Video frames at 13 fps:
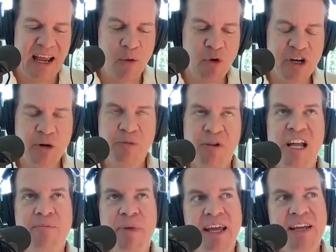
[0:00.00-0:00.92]
And when you're
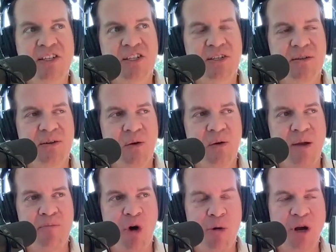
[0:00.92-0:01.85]
playing bass,
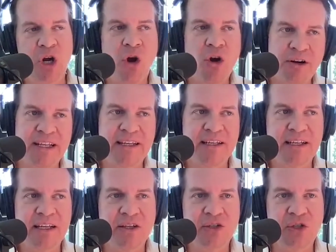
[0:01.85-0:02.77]
and Paul McCartney
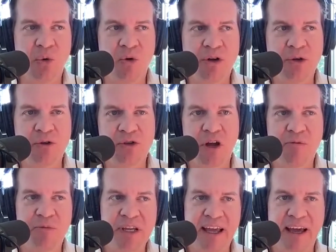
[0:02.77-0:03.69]
is the one who's
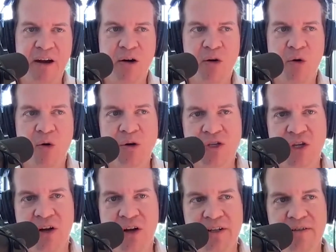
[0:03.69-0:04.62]
on piano or is
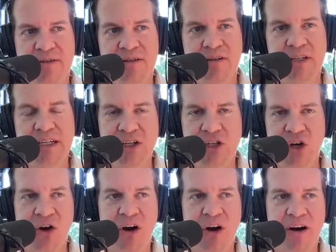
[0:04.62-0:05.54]
on lead
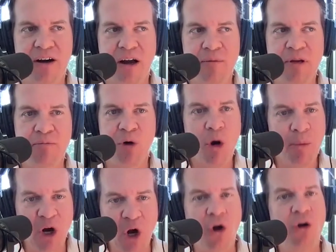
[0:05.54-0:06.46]
guitar. I mean, Paul
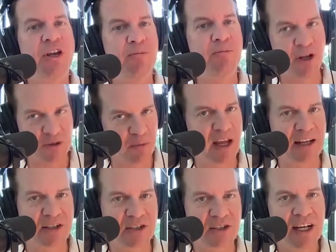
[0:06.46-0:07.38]
McCartney plays
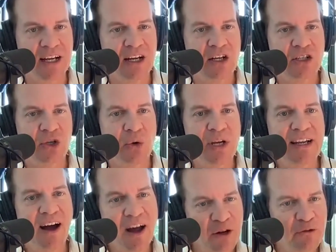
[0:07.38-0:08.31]
bass. So he
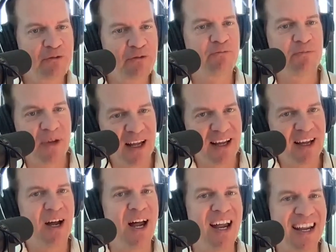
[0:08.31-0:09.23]
kind of,
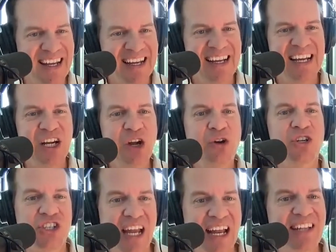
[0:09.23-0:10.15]
he
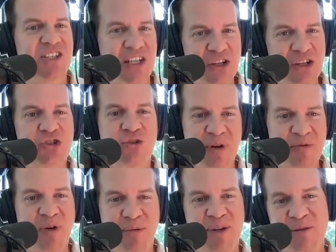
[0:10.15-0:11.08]
understands the
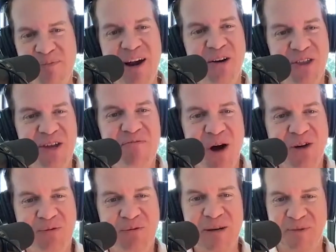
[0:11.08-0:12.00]
instrument probably better than
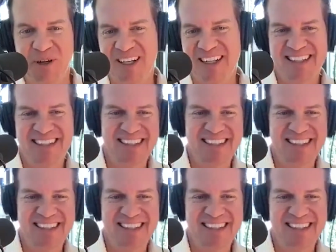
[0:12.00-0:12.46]
most people.